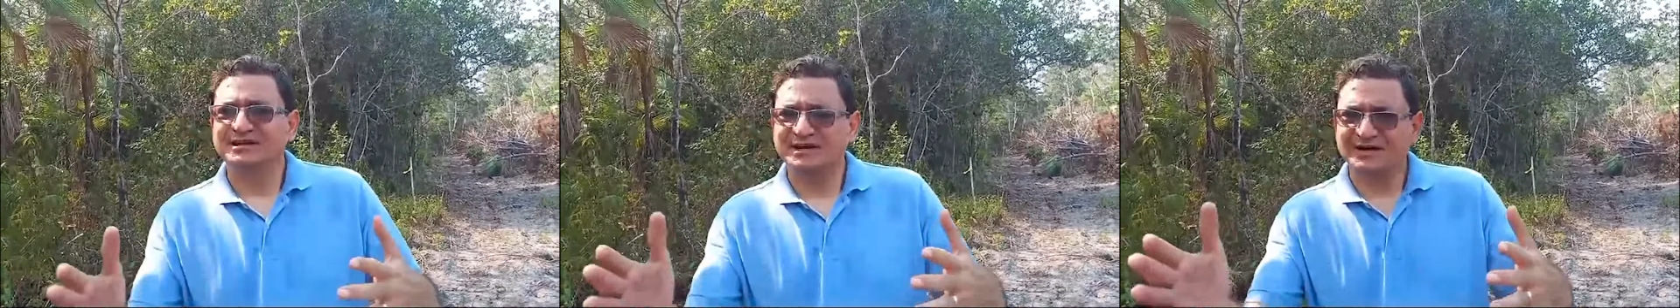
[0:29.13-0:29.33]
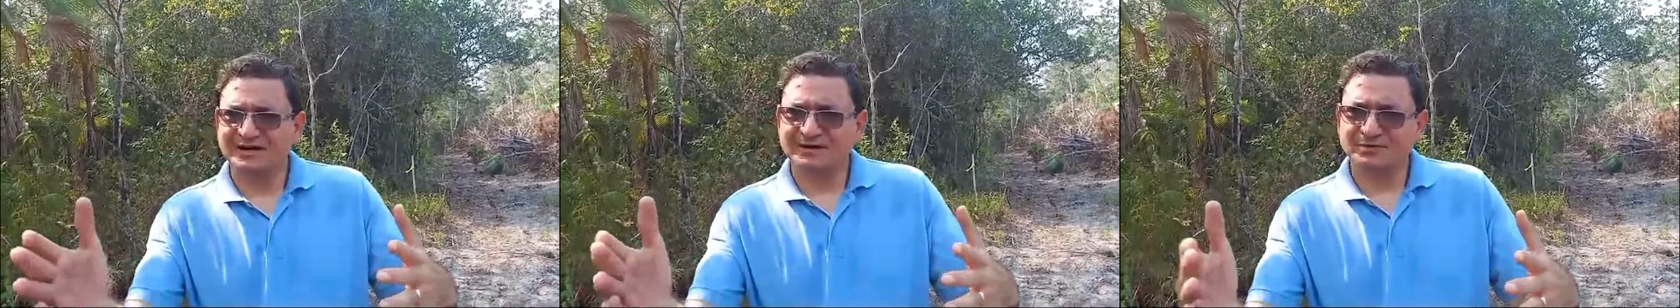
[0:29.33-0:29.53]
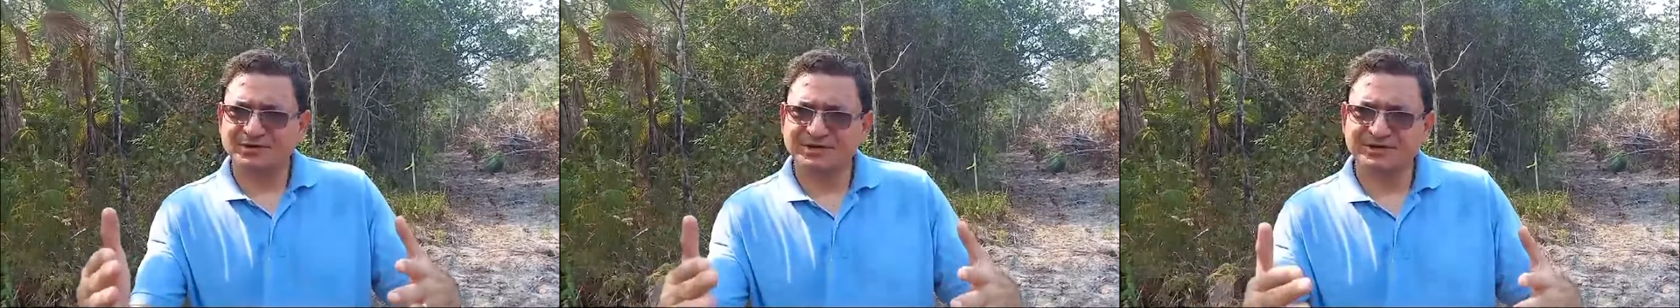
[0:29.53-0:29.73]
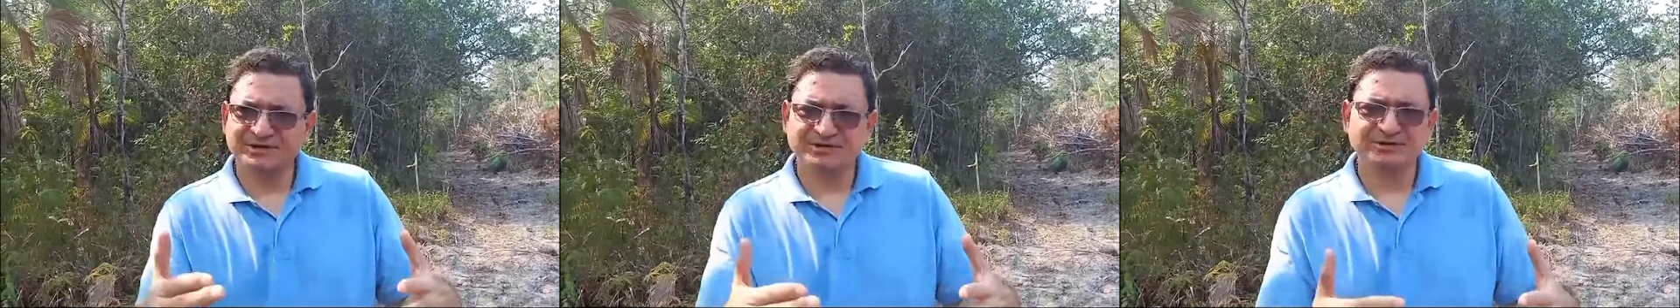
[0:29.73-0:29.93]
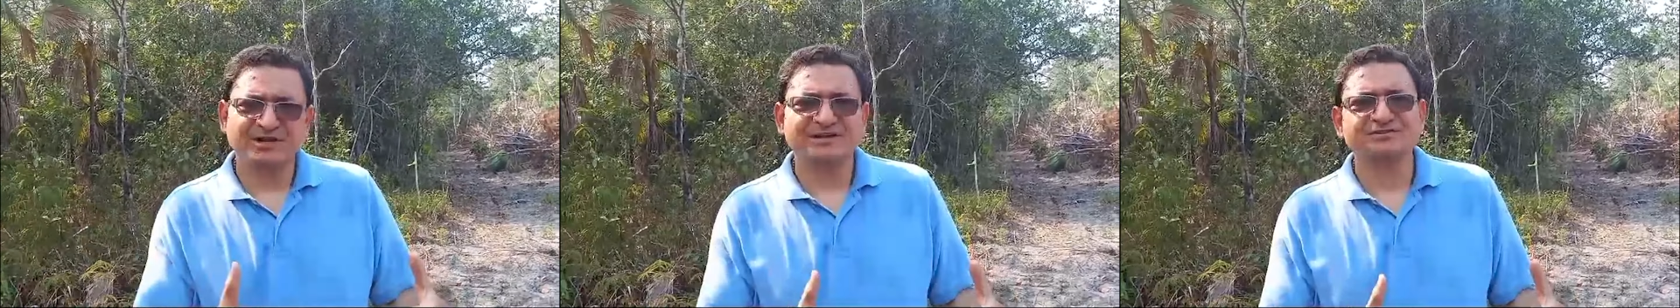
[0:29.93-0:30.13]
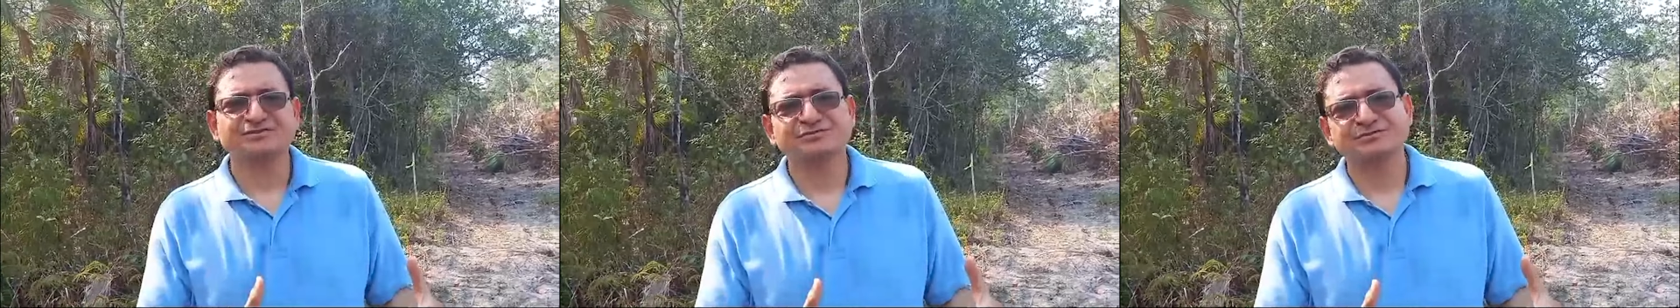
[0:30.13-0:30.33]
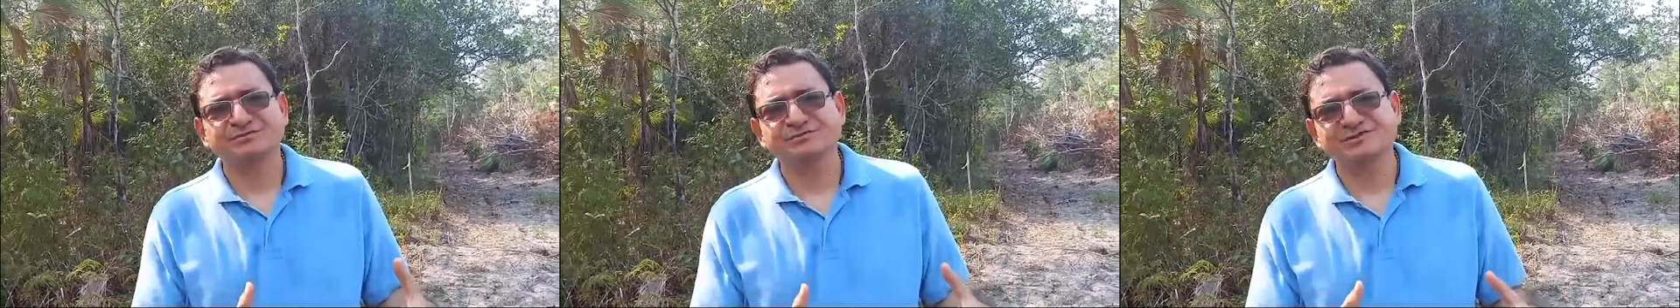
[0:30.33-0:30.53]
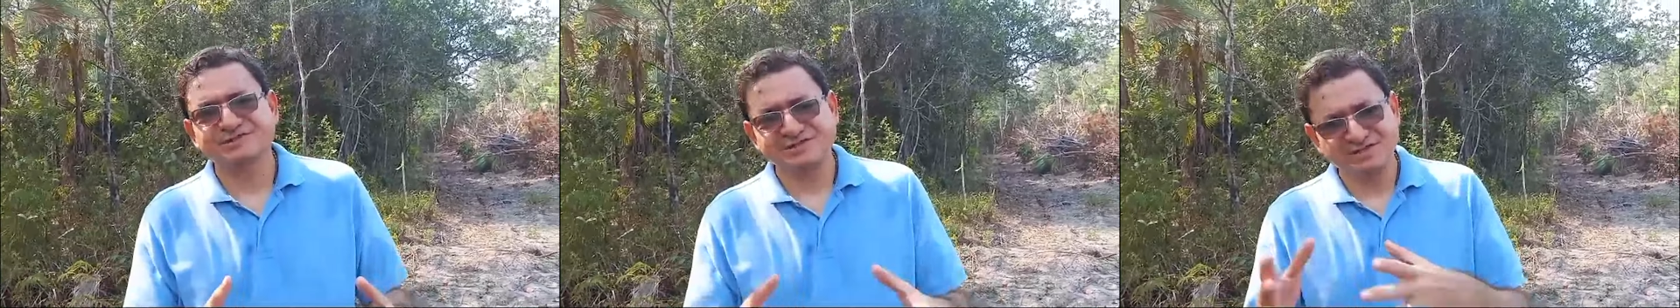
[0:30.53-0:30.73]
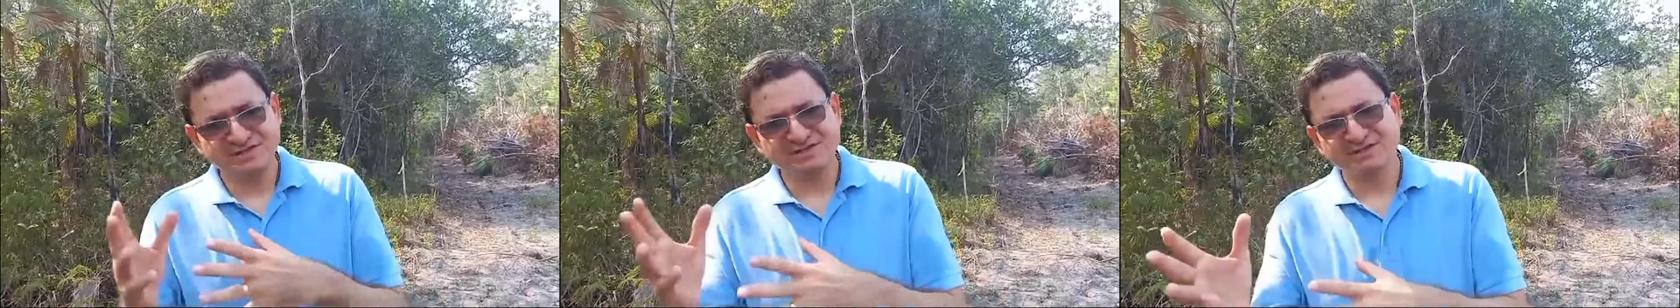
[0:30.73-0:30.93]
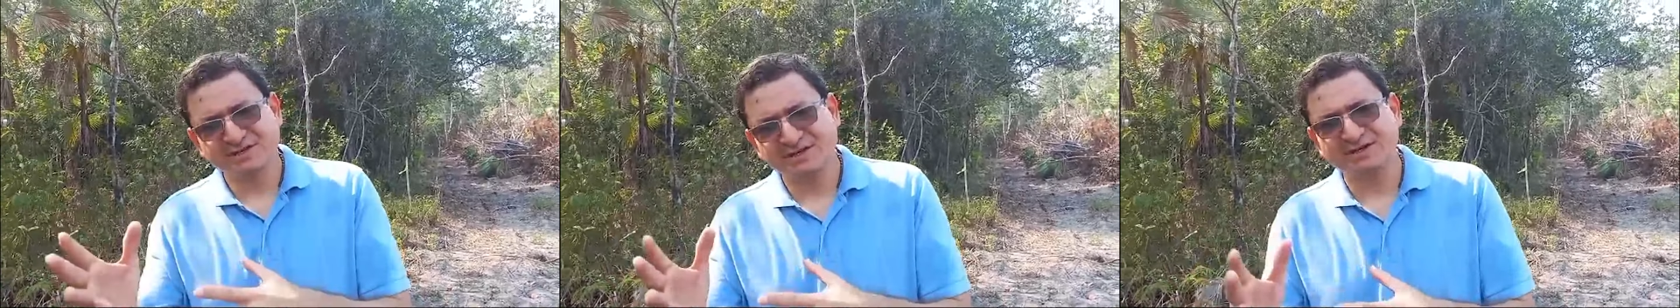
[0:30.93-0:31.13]
uh, where as you
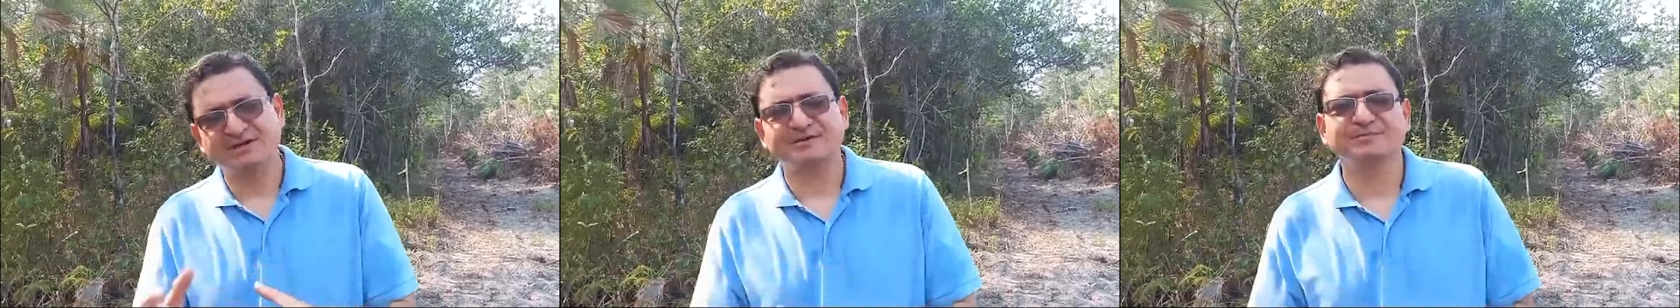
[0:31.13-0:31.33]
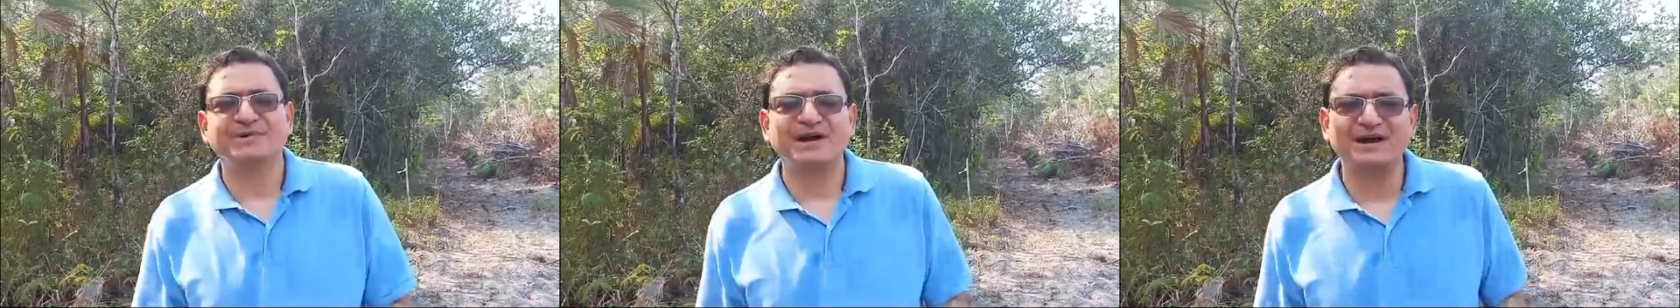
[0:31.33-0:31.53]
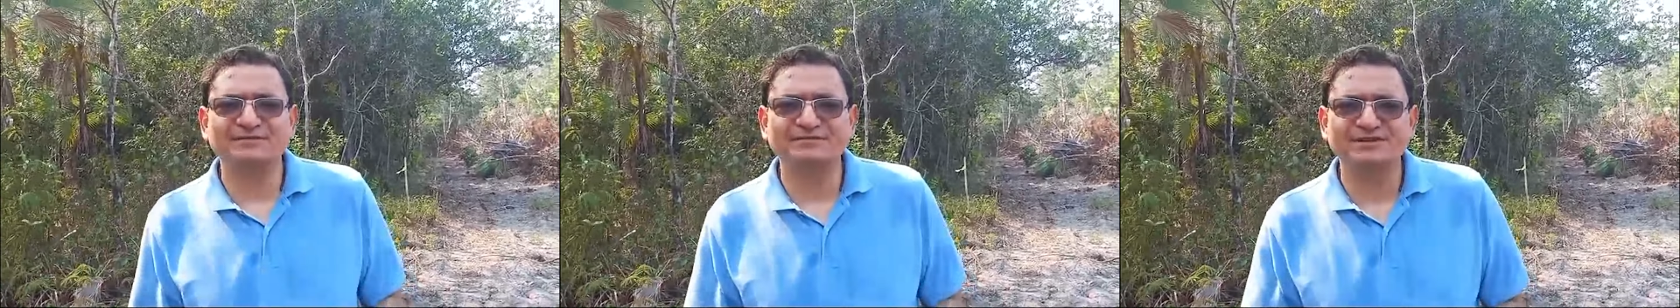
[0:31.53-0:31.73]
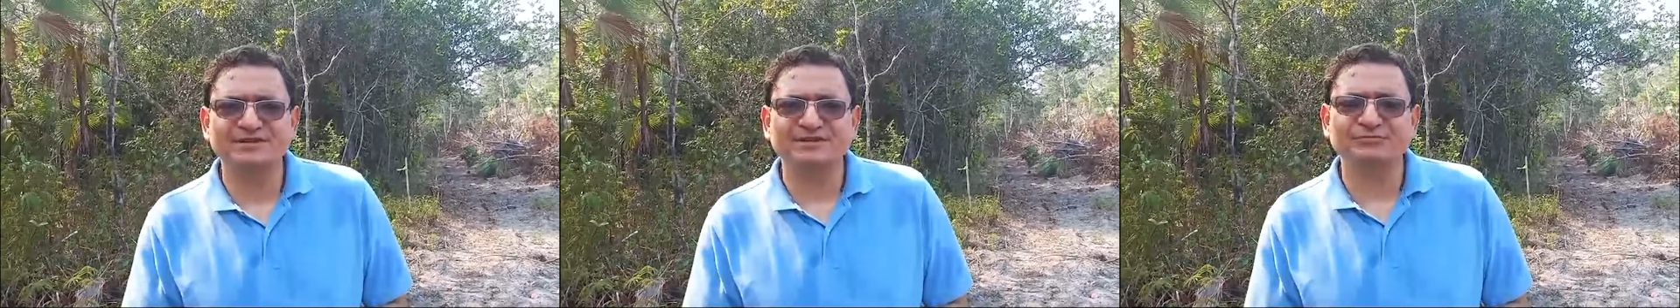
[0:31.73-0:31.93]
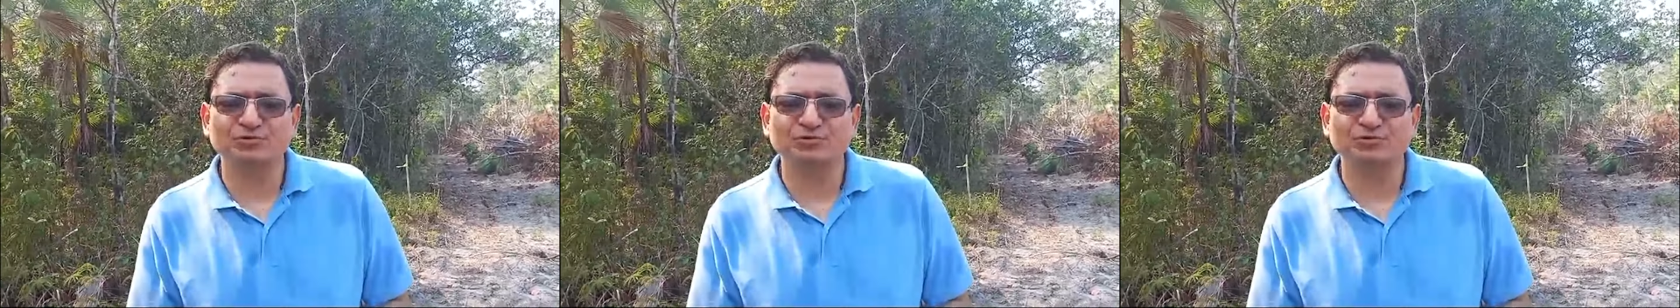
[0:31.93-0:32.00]
see um, have the